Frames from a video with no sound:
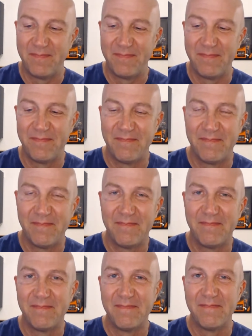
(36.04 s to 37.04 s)

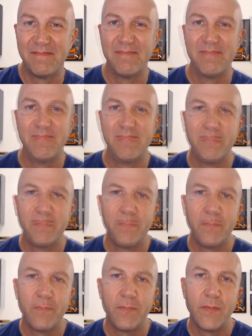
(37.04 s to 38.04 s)
(silence)